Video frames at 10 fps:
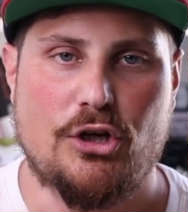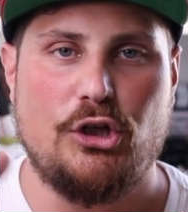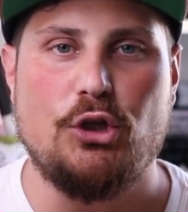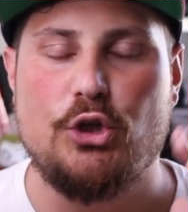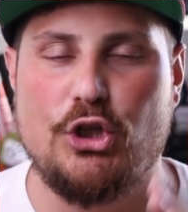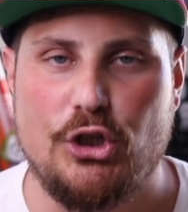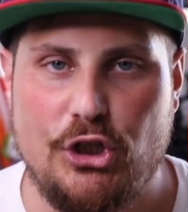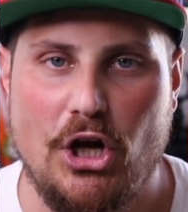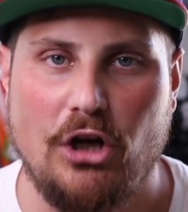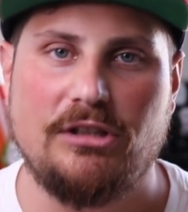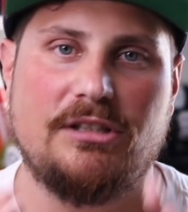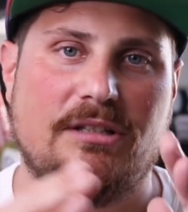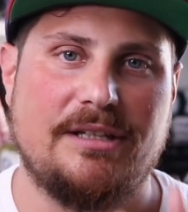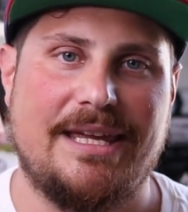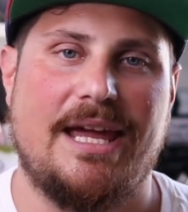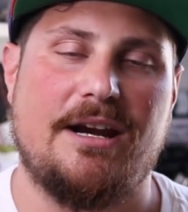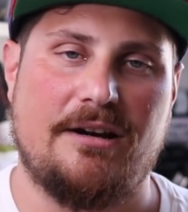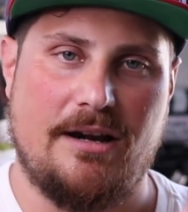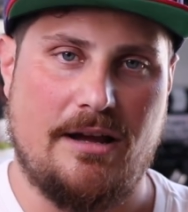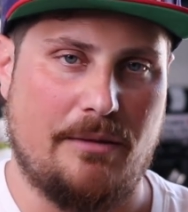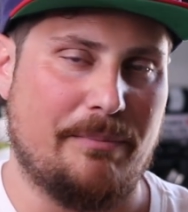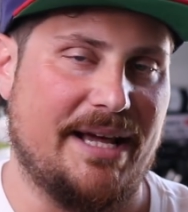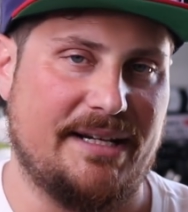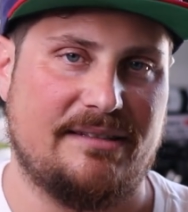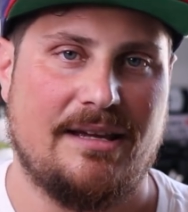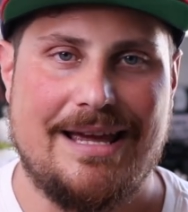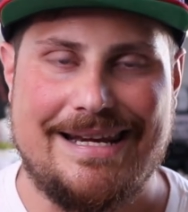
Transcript: You should not care about it.